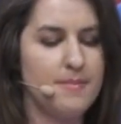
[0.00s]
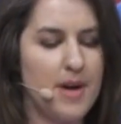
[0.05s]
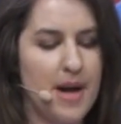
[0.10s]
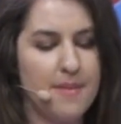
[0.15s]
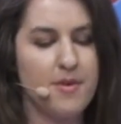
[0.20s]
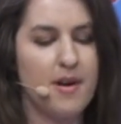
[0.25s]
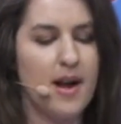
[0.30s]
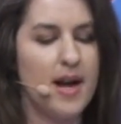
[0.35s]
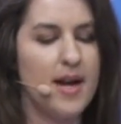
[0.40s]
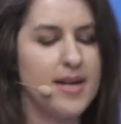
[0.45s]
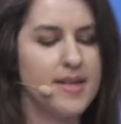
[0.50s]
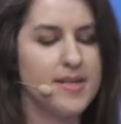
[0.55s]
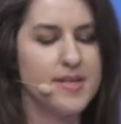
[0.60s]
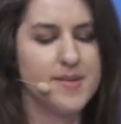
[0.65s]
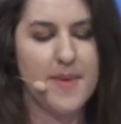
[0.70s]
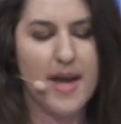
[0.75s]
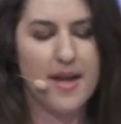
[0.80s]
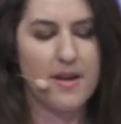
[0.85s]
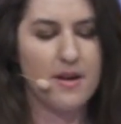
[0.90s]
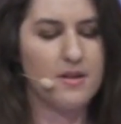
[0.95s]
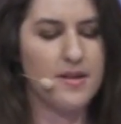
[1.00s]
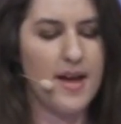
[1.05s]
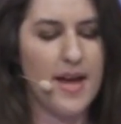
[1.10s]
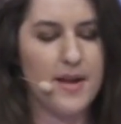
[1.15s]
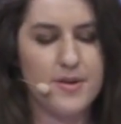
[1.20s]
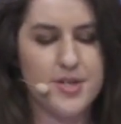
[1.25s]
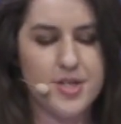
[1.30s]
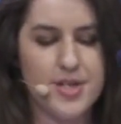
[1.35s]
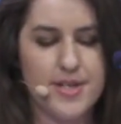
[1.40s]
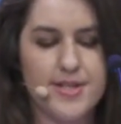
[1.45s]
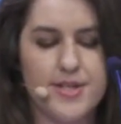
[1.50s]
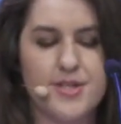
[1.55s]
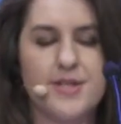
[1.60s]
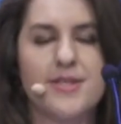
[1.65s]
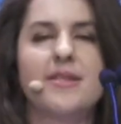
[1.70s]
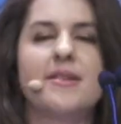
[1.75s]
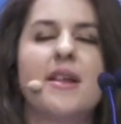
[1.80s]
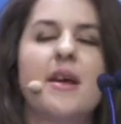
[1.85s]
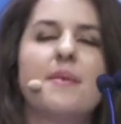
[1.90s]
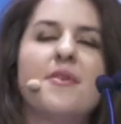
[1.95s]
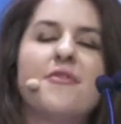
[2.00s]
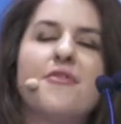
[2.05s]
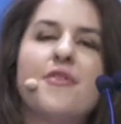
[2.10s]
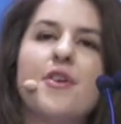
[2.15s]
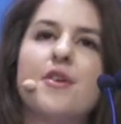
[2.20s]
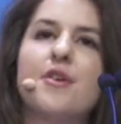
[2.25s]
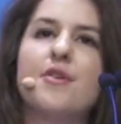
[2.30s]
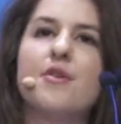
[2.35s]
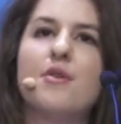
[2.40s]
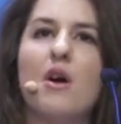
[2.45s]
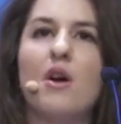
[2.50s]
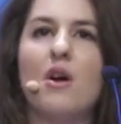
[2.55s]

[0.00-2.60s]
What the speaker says: Memrise, Mango Languages, just to name a few,